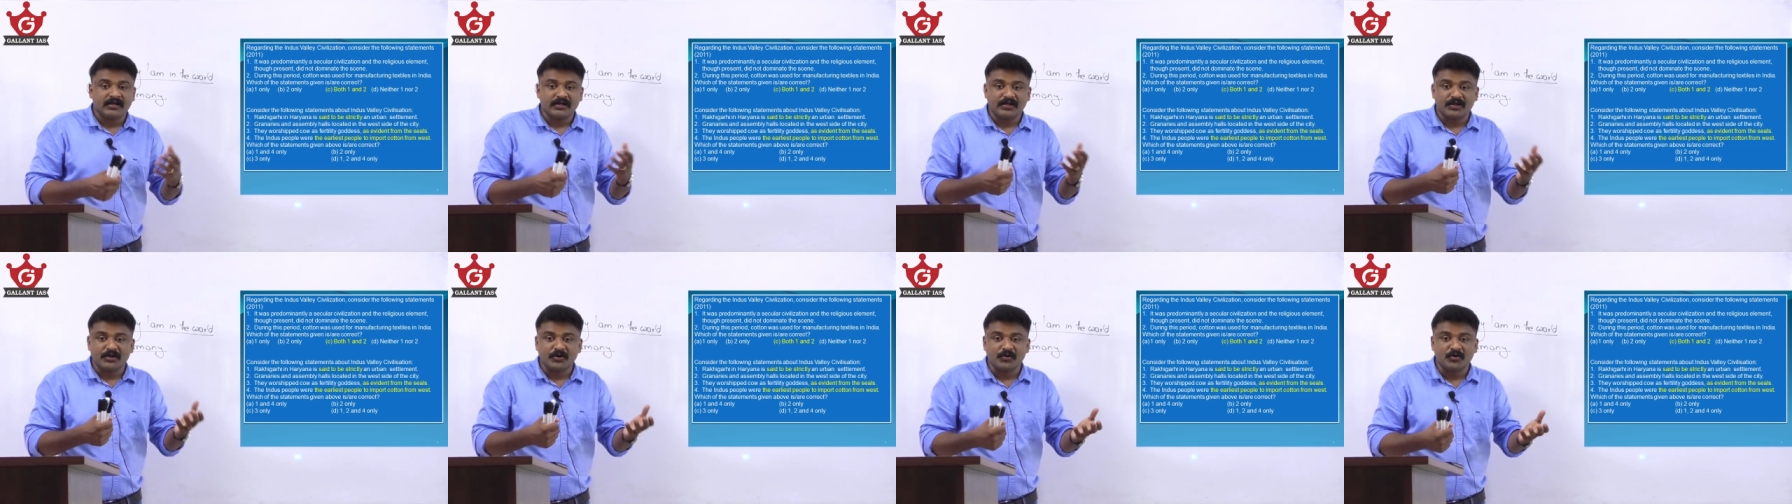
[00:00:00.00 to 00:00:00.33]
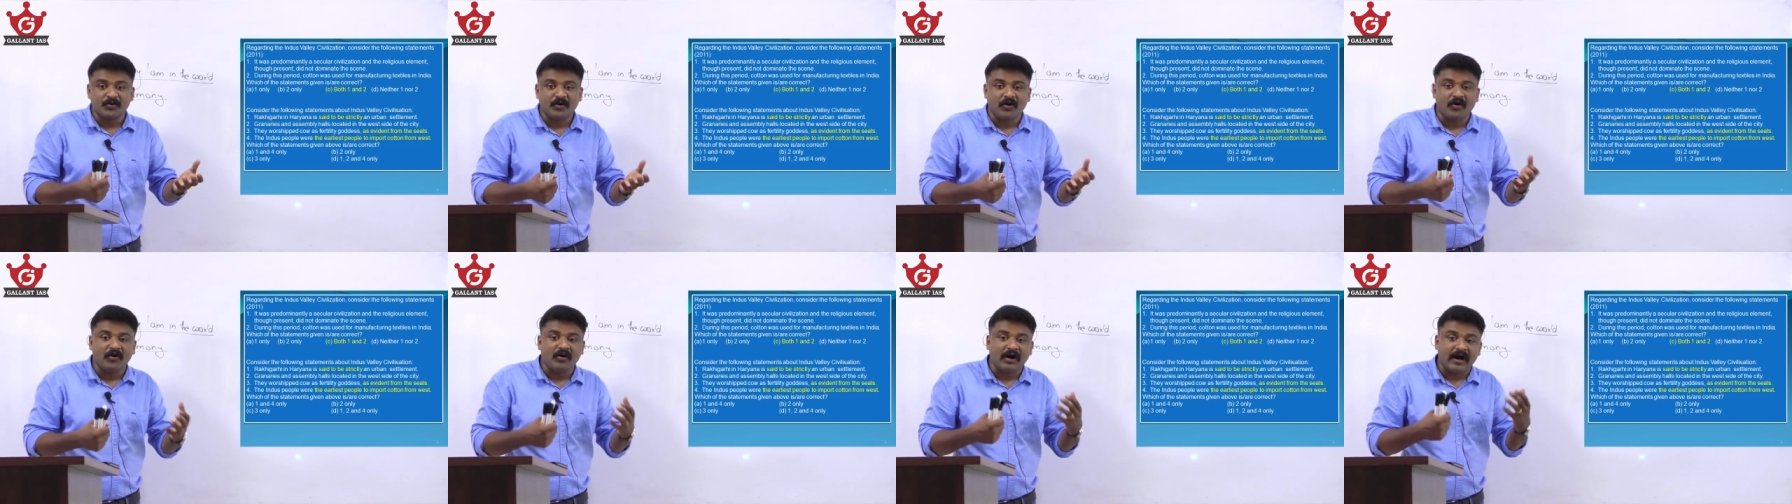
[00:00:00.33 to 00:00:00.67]
you
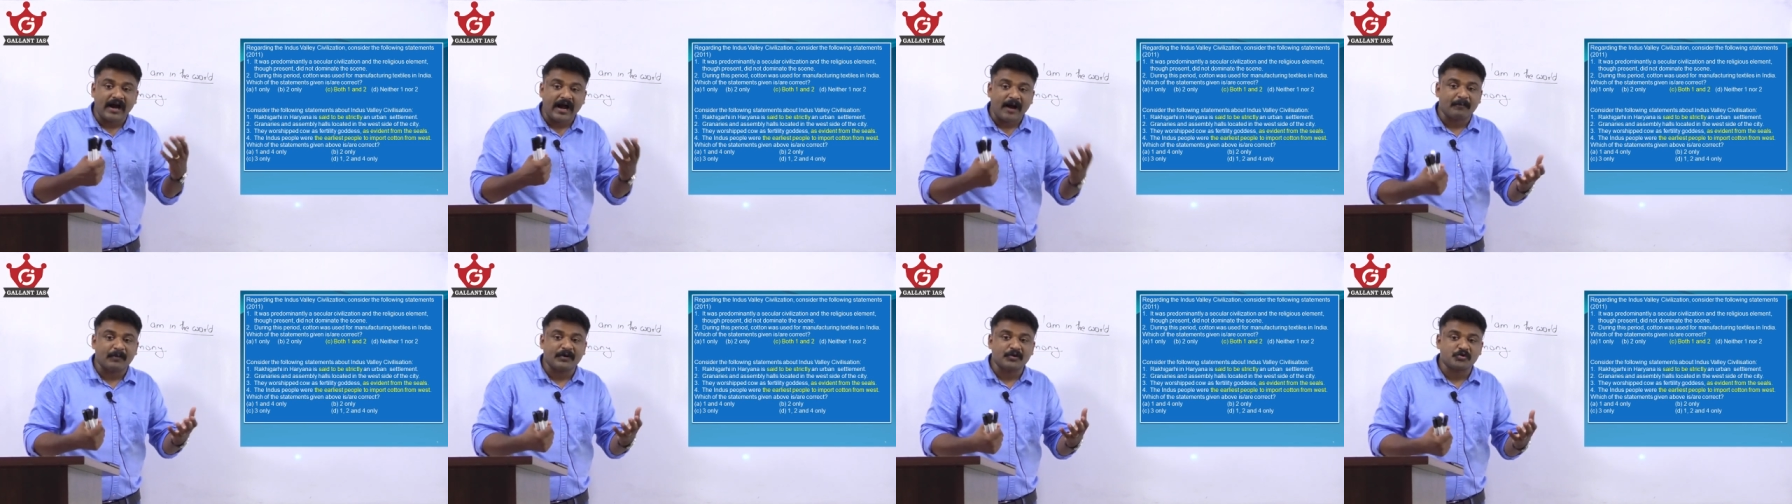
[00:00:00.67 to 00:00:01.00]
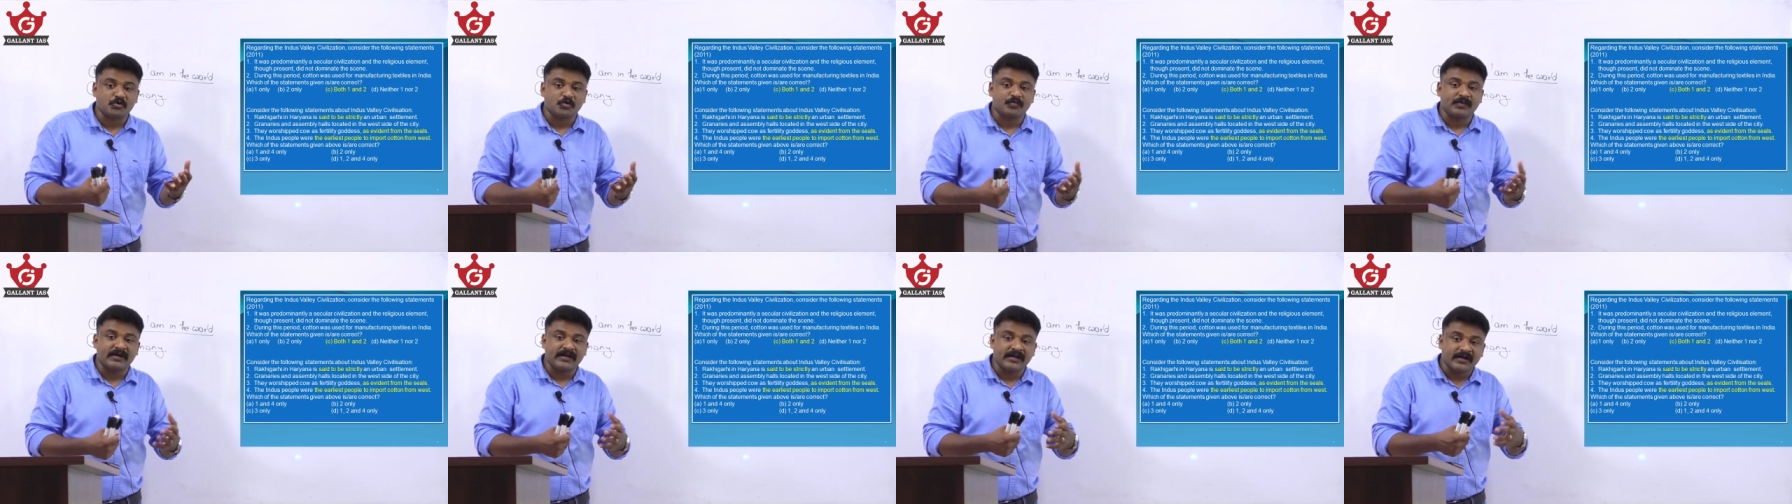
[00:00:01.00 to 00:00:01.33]
know, happen
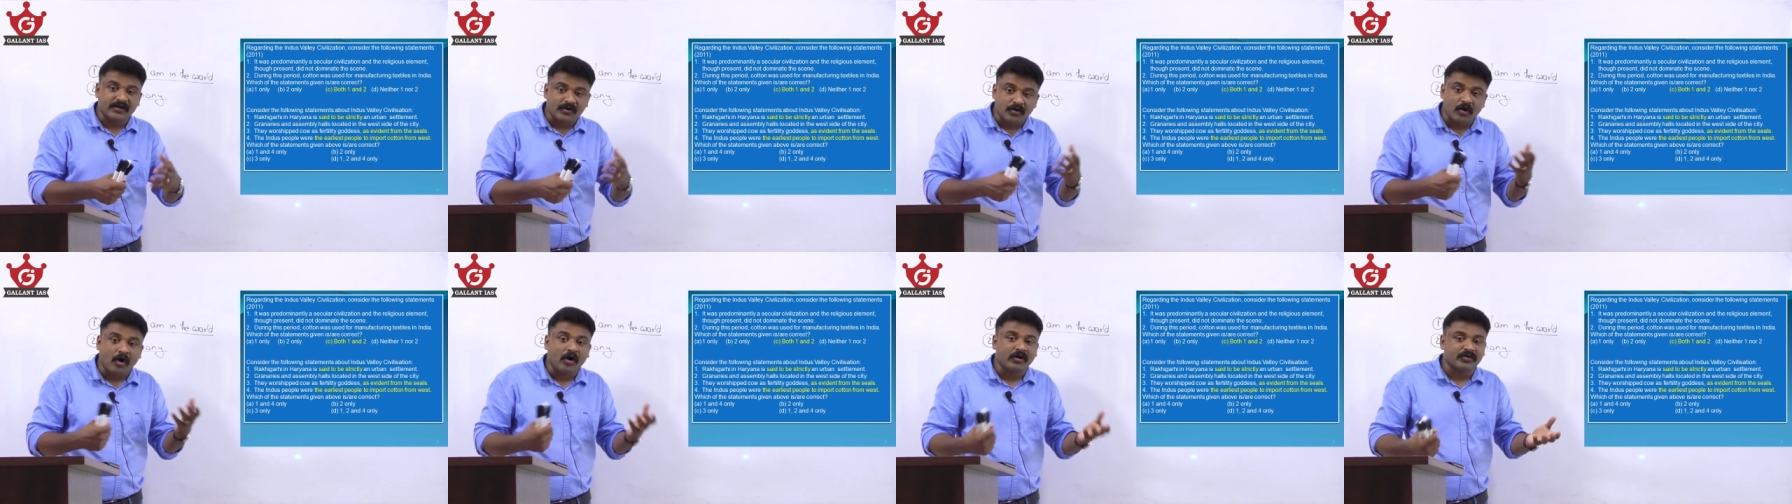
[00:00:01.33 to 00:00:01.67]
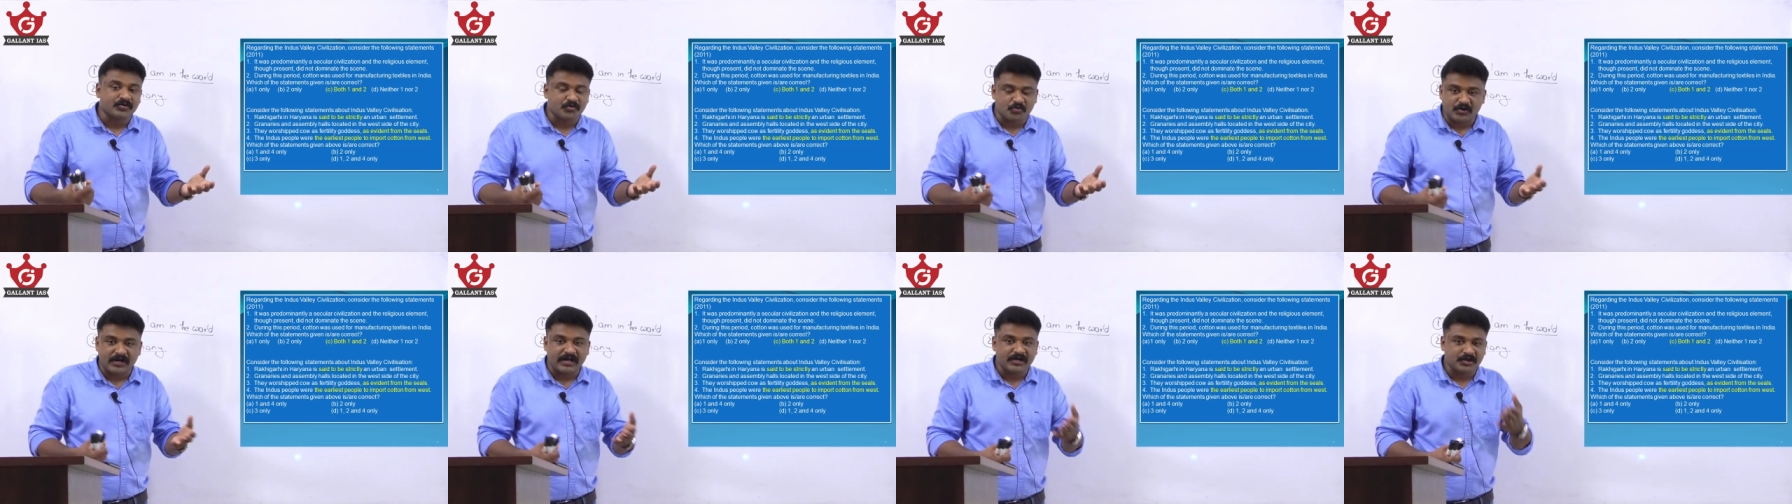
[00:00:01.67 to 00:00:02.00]
to be
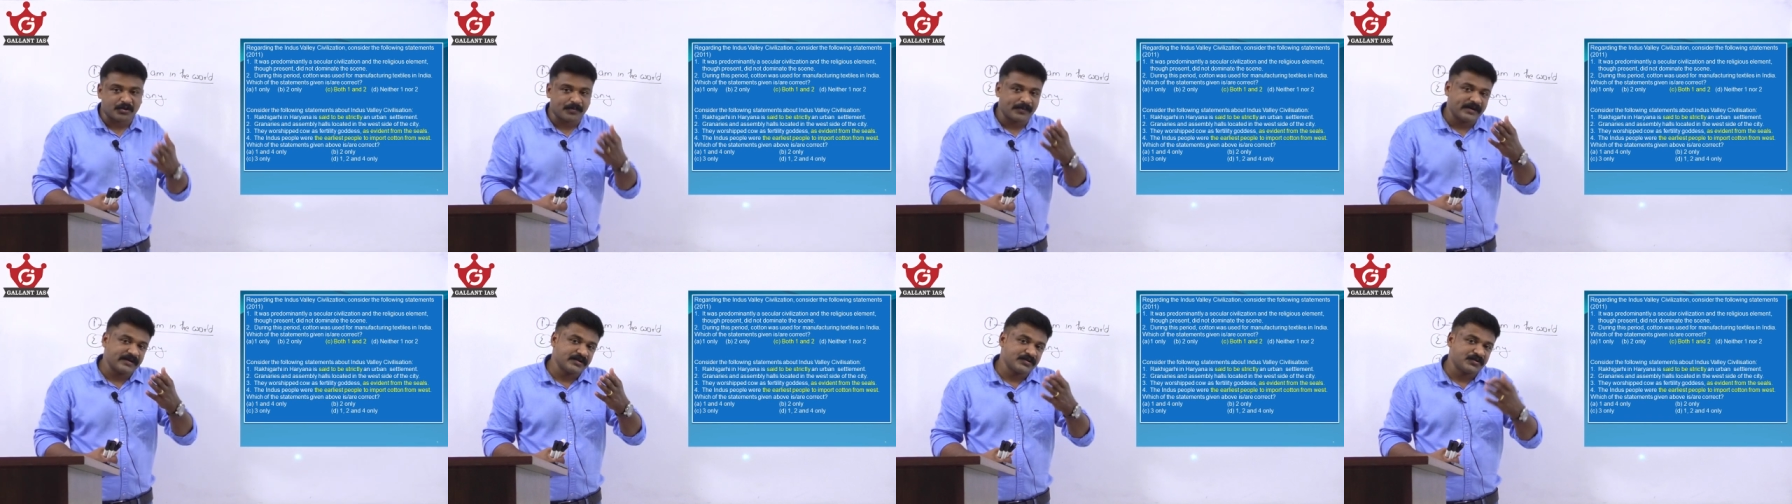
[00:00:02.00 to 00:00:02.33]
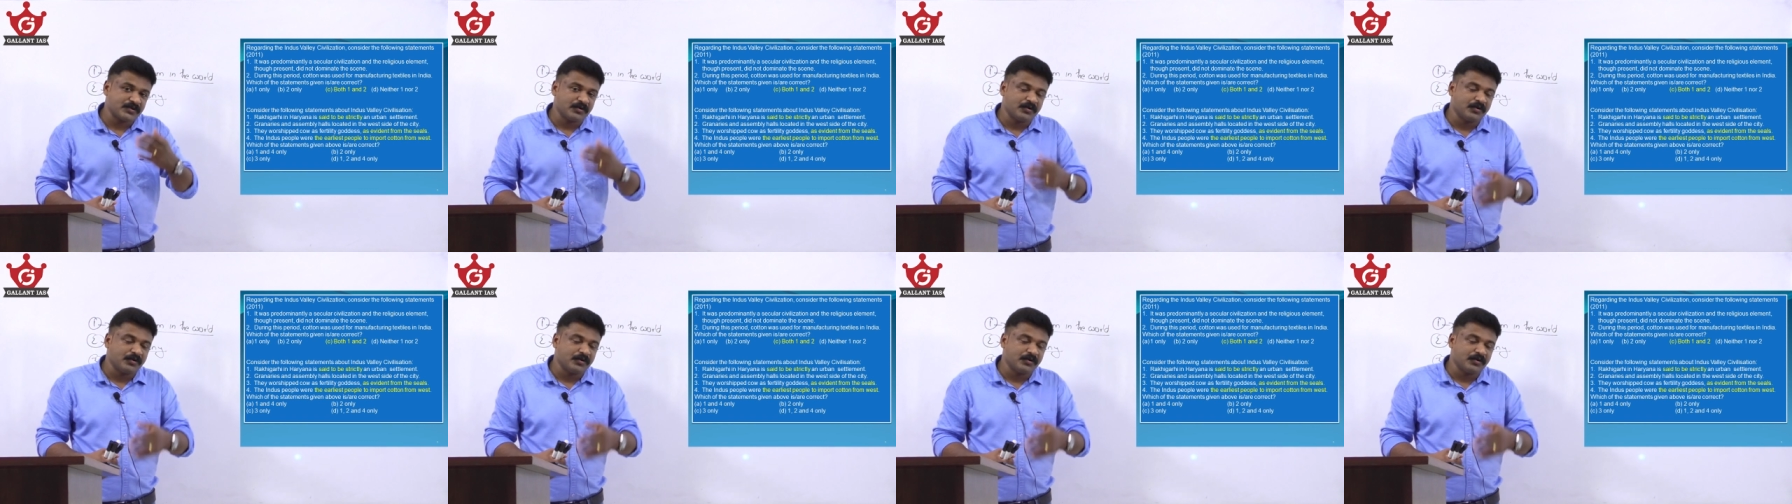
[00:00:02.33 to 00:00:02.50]
wrong statements.